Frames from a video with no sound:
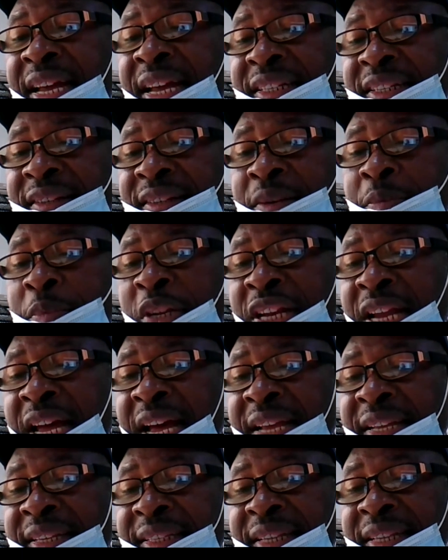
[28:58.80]
that
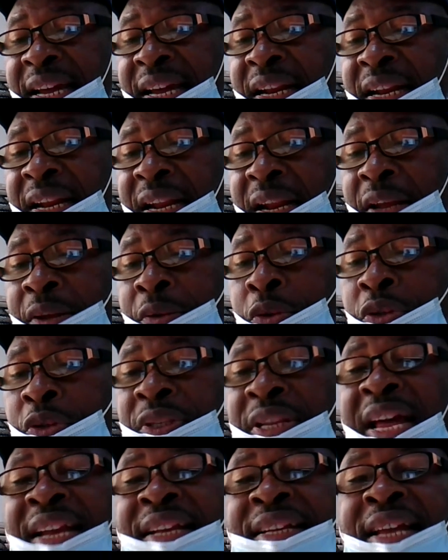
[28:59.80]
criminals can use
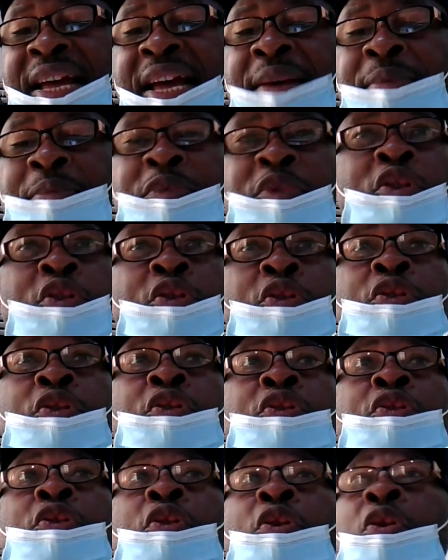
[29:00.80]
that time
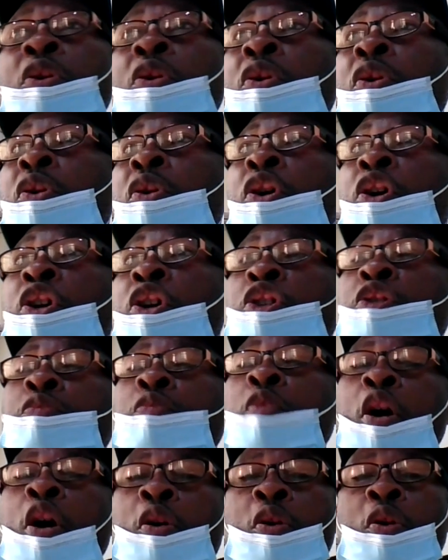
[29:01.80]
to
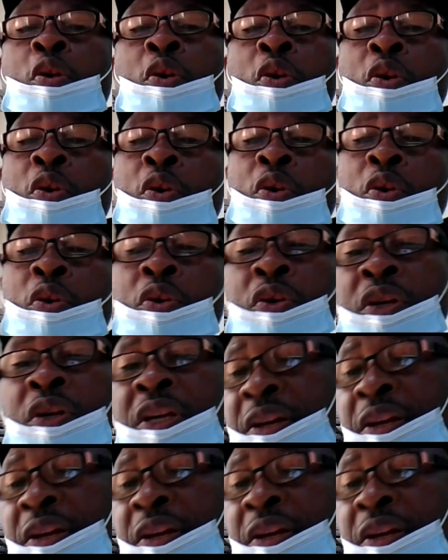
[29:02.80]
smuggle